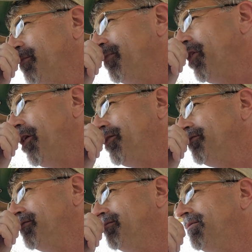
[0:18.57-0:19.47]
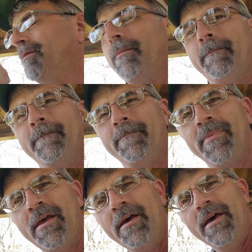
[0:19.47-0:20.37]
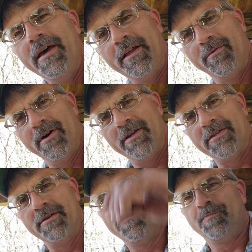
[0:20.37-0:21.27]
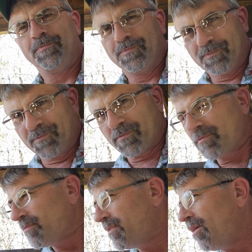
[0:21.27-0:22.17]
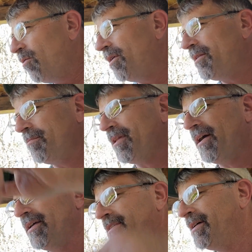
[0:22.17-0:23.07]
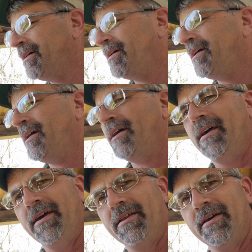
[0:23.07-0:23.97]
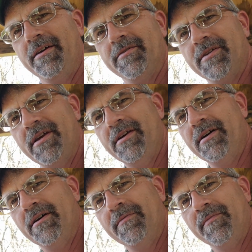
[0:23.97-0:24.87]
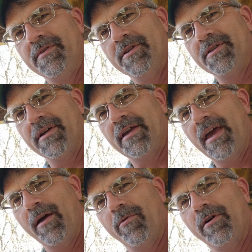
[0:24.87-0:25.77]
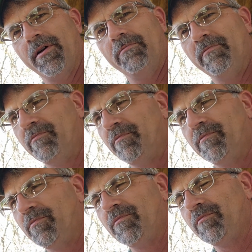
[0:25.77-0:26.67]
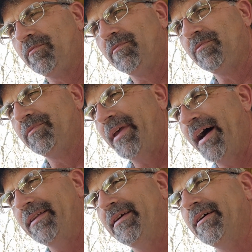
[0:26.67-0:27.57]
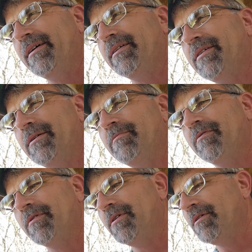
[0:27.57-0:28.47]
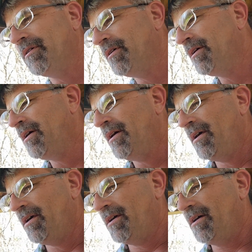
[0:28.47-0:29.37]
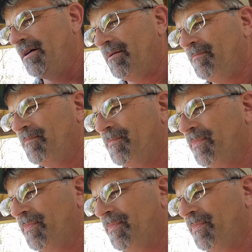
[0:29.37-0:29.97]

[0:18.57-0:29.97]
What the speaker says: In the blind. Anyways, we're in the blind. And here's a just a camera idea tip for you. Well,